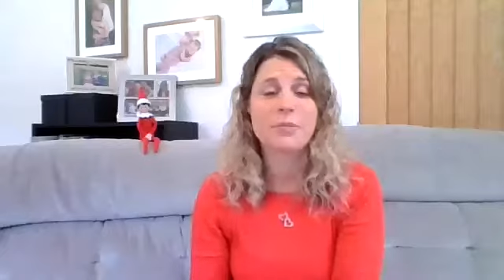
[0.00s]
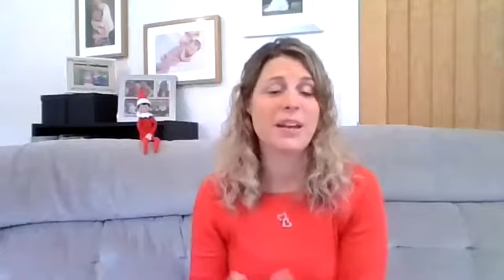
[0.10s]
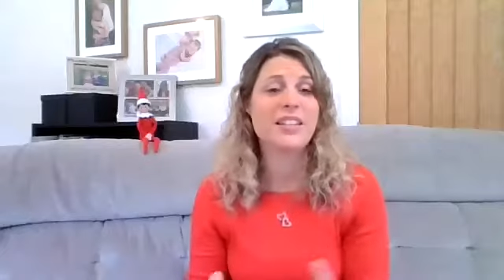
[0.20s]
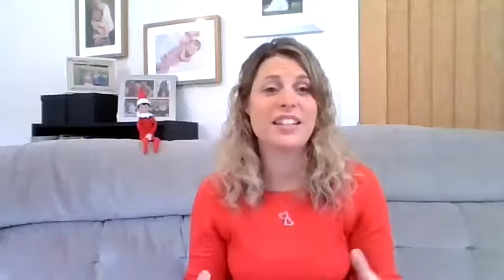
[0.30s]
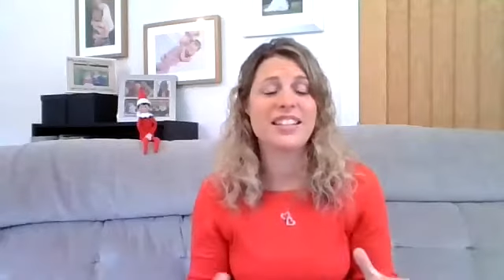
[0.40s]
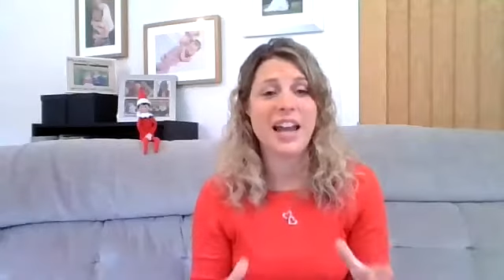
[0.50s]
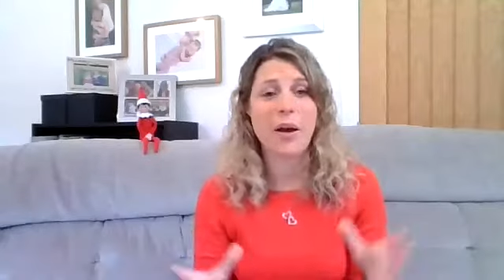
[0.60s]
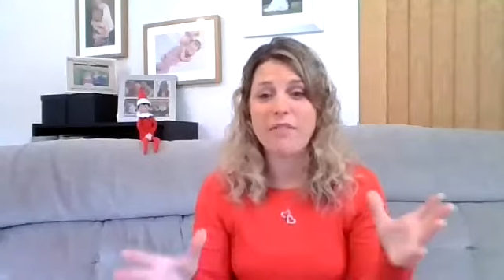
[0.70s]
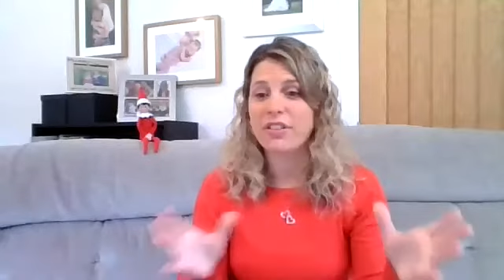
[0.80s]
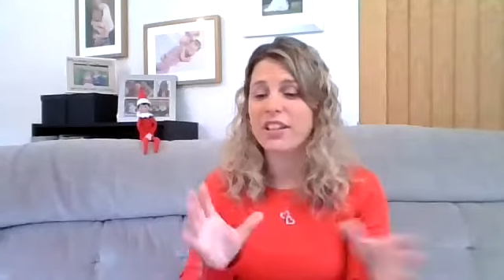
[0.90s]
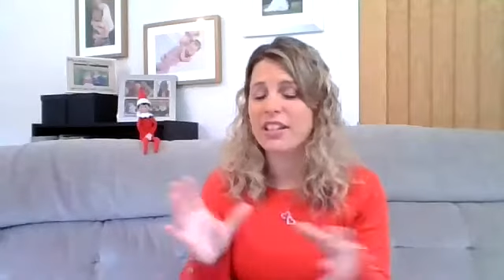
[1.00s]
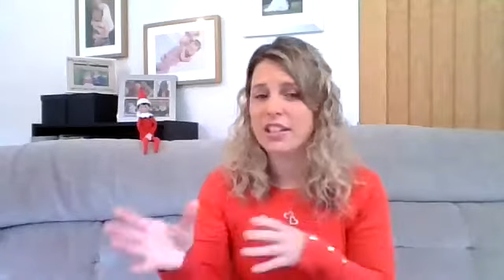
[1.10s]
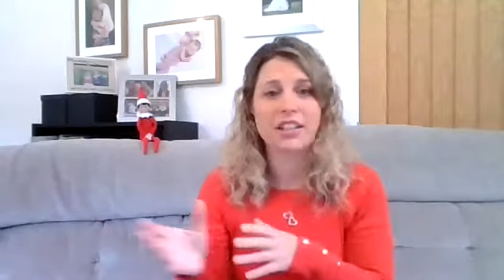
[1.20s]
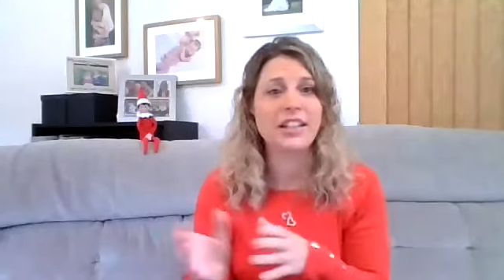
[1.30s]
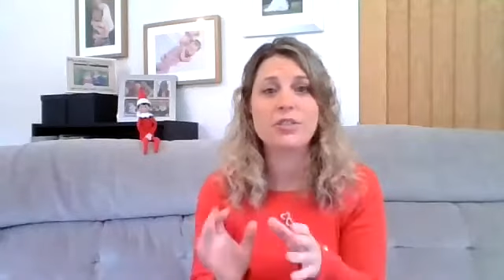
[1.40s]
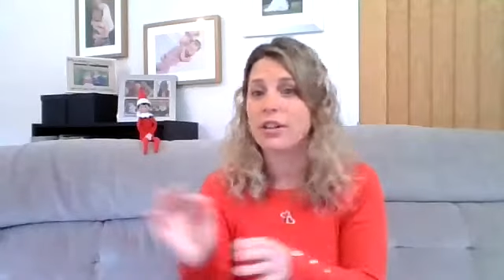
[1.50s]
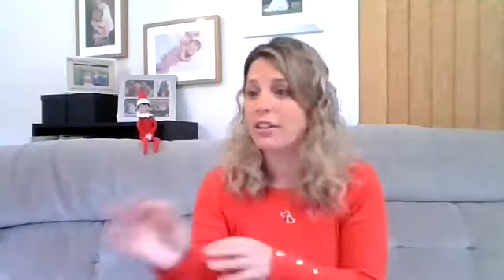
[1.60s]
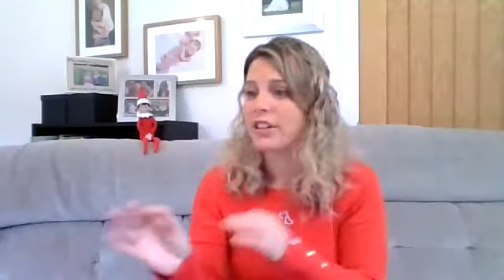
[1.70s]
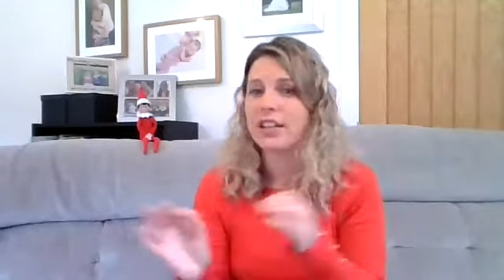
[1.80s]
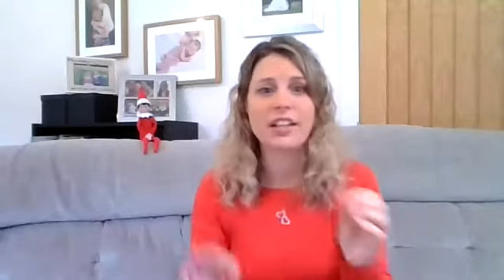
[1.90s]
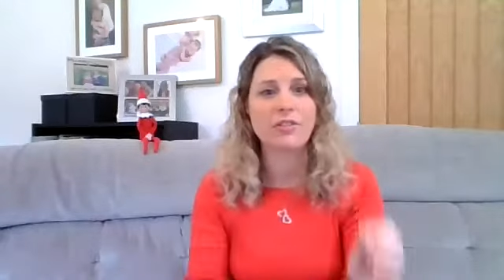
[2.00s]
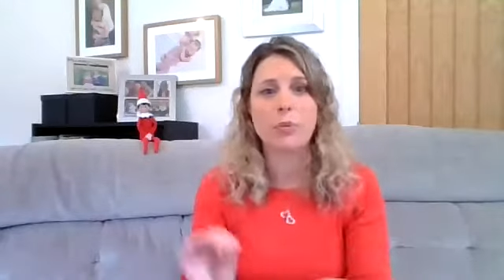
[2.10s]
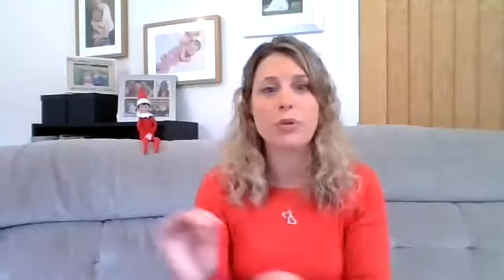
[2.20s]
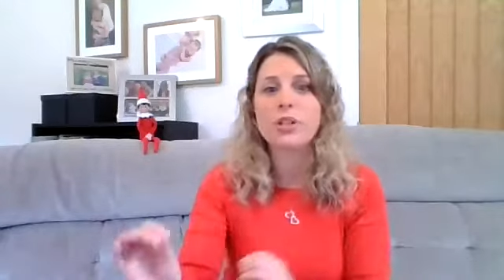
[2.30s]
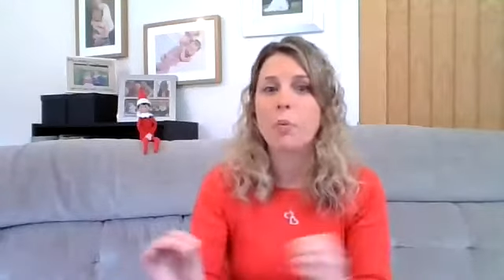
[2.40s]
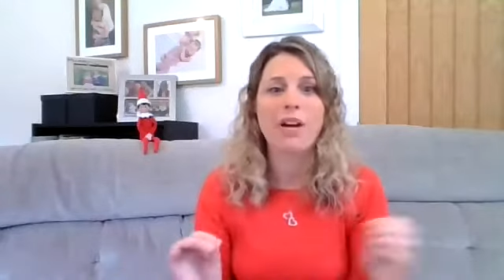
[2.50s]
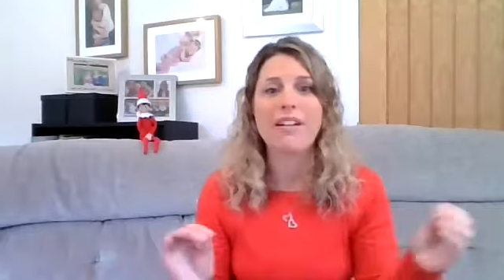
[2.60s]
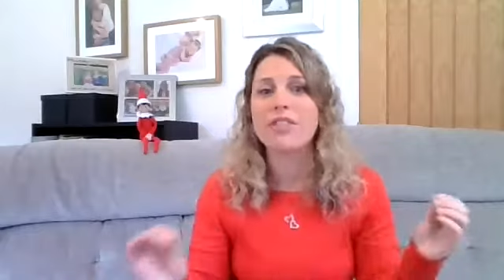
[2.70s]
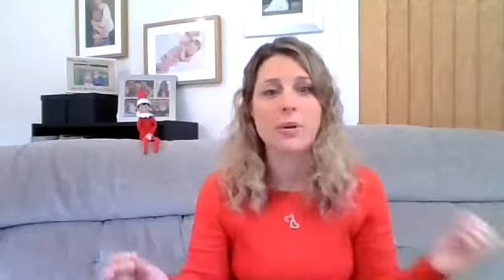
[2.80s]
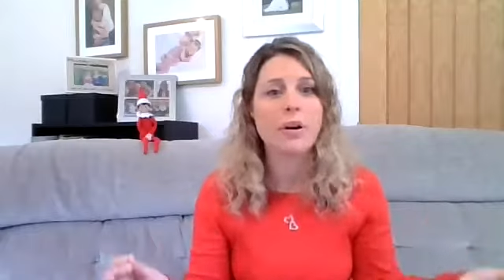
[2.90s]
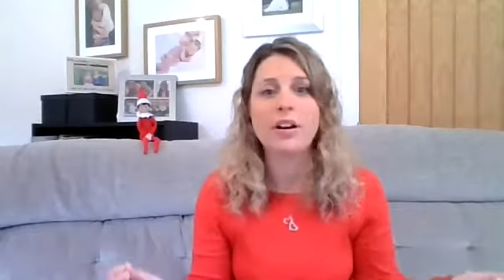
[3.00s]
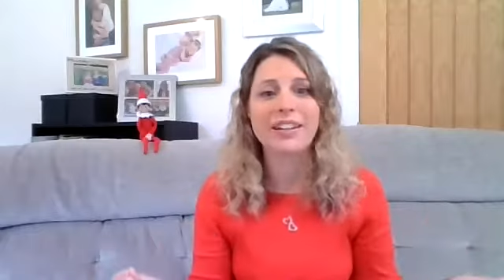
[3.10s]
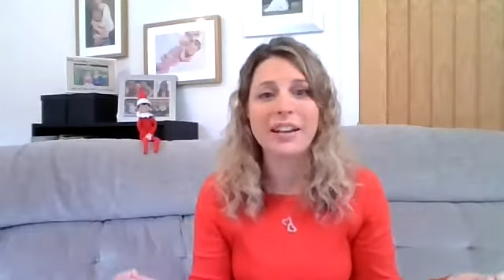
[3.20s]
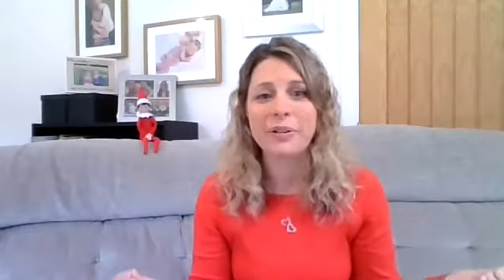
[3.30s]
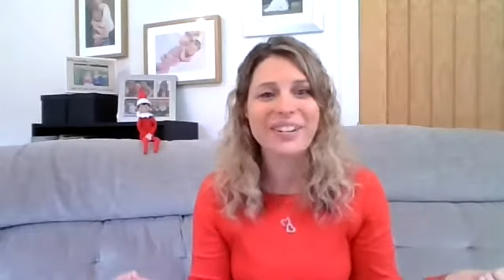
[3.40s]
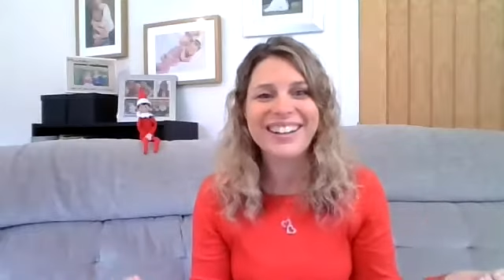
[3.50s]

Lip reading: It's amazing, isn't it, how everything is literally at the click of a button wherever you are now.